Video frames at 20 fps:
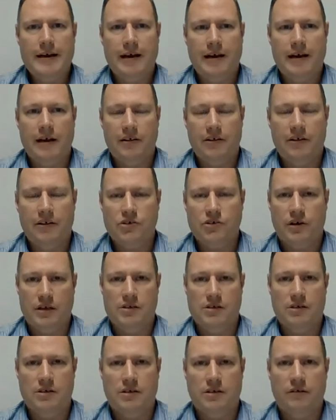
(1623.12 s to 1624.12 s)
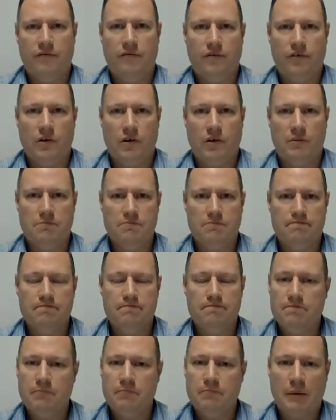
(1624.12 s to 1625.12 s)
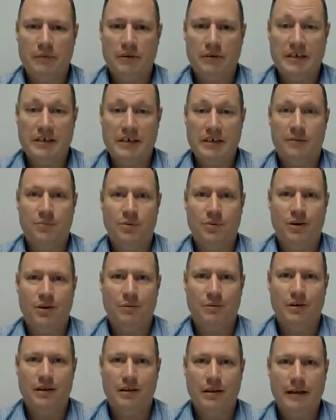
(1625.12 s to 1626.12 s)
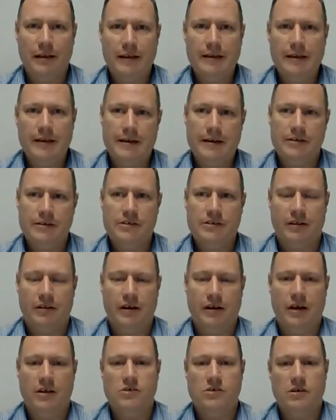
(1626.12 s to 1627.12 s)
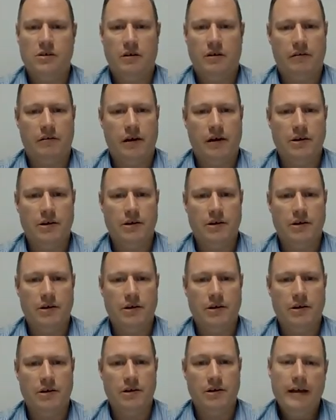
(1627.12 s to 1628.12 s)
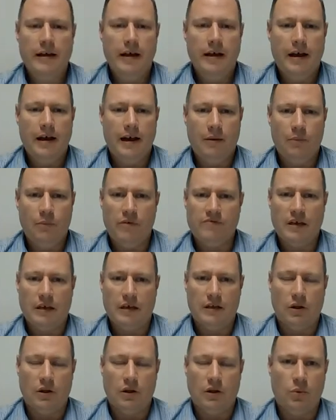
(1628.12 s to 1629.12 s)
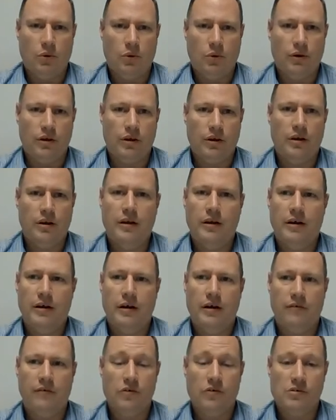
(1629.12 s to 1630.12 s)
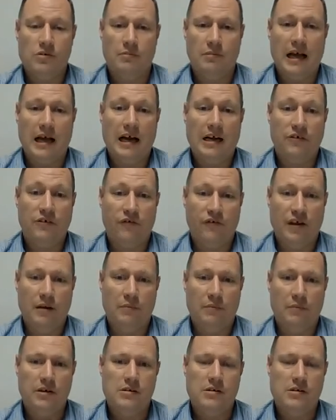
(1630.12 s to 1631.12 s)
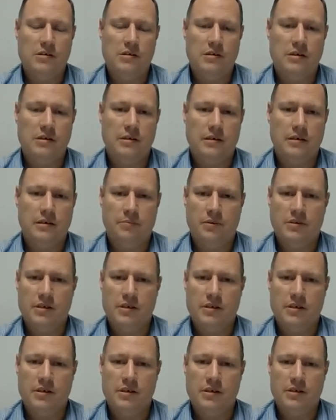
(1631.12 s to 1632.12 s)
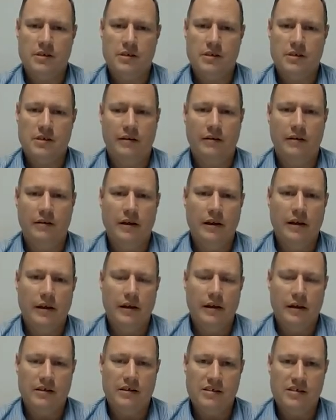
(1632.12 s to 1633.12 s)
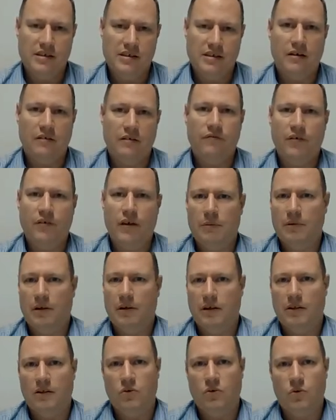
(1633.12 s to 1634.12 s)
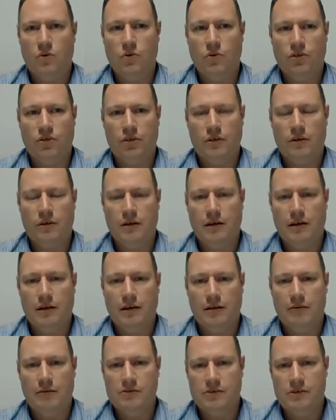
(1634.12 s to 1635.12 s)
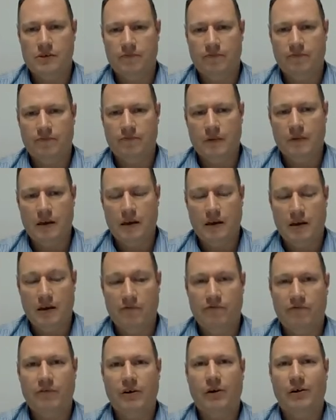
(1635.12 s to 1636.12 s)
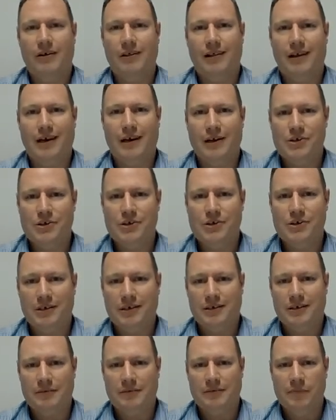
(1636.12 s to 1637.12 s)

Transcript: the transition from mum and dad predominantly to the next generation. We've done a lot of work for some large families, particularly one extended family in the north, some very large